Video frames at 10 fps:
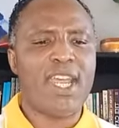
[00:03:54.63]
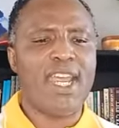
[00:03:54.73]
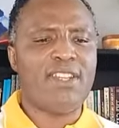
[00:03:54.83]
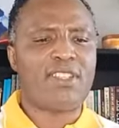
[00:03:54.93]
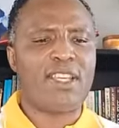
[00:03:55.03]

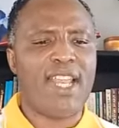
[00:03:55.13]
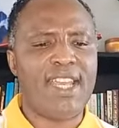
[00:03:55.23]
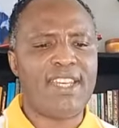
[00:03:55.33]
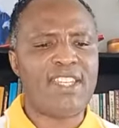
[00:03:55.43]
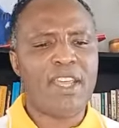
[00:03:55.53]

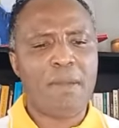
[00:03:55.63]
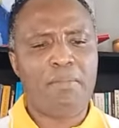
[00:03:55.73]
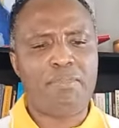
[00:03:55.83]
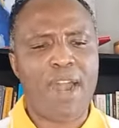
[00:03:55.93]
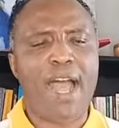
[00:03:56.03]
insolent,
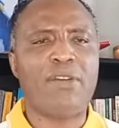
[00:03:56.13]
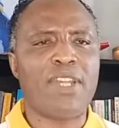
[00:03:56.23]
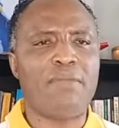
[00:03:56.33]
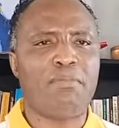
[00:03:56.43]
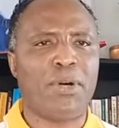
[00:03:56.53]

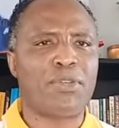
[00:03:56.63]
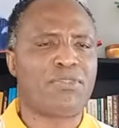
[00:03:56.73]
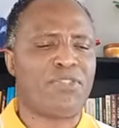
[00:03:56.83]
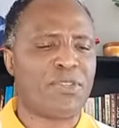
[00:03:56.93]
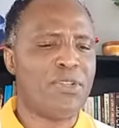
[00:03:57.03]
proud, and
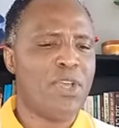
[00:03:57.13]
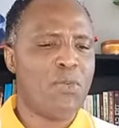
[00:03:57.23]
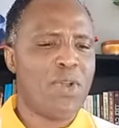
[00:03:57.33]
boastful.